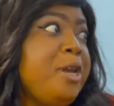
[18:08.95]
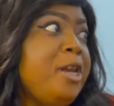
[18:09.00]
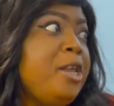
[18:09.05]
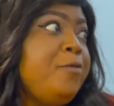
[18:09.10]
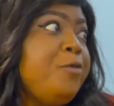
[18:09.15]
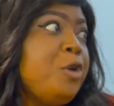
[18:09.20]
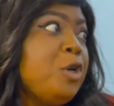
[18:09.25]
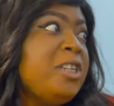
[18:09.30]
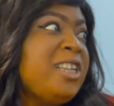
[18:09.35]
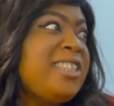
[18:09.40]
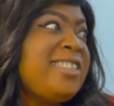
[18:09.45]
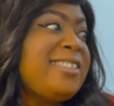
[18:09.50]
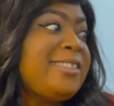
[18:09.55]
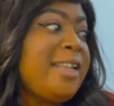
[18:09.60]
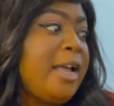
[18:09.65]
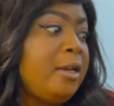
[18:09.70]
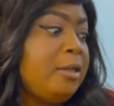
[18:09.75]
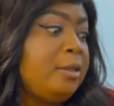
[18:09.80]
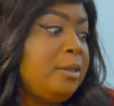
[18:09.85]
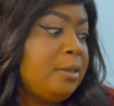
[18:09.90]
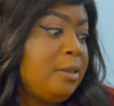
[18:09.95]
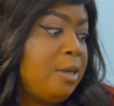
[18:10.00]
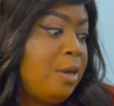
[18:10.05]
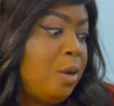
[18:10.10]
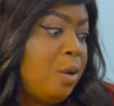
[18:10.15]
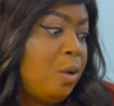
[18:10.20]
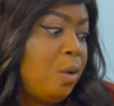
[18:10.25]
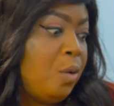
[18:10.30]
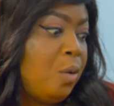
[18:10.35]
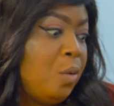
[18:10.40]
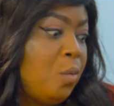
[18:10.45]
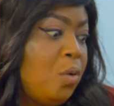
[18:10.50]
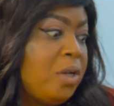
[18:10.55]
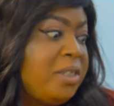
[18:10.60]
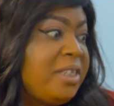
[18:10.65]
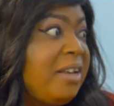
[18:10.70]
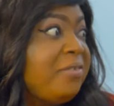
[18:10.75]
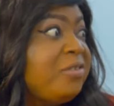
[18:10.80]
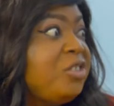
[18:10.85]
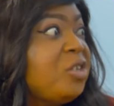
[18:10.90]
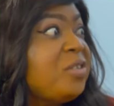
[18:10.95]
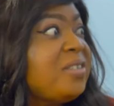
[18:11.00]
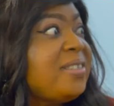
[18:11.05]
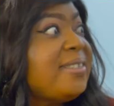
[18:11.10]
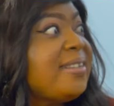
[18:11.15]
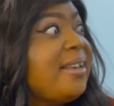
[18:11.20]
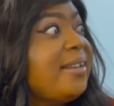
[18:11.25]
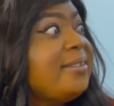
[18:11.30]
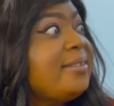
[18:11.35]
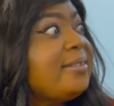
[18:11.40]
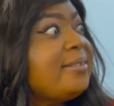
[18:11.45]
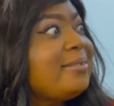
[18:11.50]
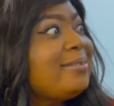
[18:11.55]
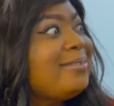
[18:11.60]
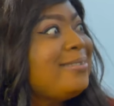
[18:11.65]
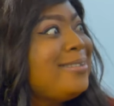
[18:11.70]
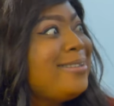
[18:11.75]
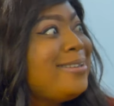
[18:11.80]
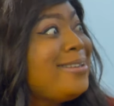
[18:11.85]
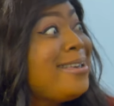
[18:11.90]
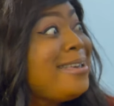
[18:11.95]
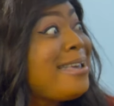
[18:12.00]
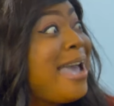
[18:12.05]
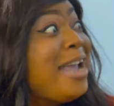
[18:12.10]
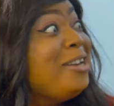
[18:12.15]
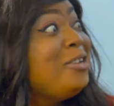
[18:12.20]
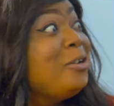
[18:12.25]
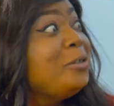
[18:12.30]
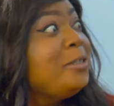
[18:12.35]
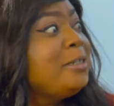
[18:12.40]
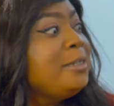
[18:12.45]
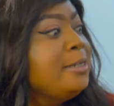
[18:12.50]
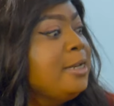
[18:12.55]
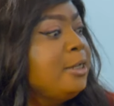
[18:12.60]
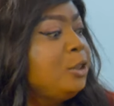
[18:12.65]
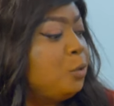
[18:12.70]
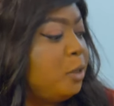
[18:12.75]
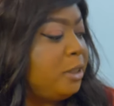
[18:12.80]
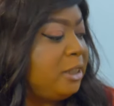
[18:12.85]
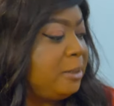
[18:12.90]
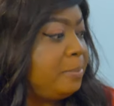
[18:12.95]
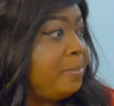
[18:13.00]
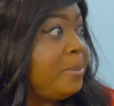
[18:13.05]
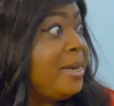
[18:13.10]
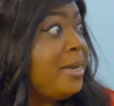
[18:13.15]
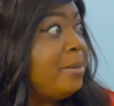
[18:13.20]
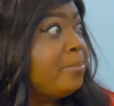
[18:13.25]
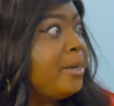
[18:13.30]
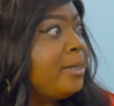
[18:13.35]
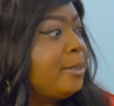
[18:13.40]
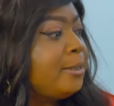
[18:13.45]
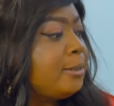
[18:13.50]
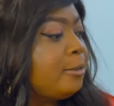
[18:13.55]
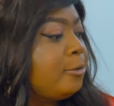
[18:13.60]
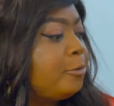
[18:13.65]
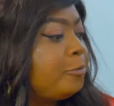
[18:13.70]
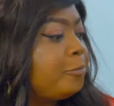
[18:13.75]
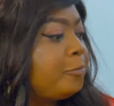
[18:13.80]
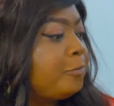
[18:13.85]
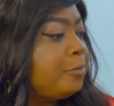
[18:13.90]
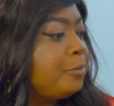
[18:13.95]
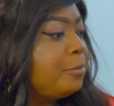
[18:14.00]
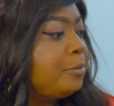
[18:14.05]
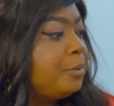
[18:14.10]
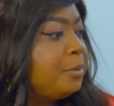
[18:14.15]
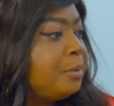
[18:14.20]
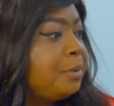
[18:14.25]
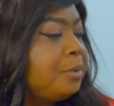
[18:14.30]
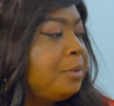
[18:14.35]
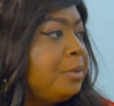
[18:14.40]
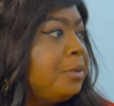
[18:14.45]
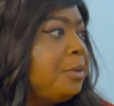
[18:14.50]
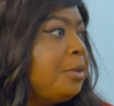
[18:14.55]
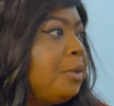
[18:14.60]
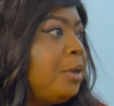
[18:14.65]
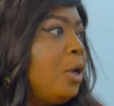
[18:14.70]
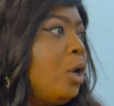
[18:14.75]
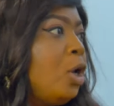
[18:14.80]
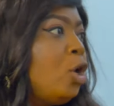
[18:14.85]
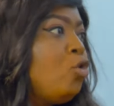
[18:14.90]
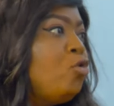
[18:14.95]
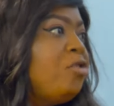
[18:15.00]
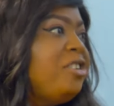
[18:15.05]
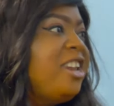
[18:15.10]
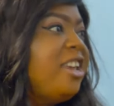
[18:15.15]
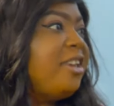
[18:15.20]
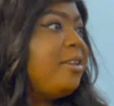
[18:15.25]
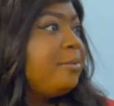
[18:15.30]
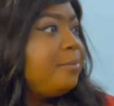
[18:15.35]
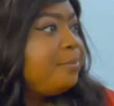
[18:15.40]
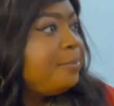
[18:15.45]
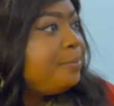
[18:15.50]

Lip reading: believe you understand what I've just said. I don't need to explain myself. Good day.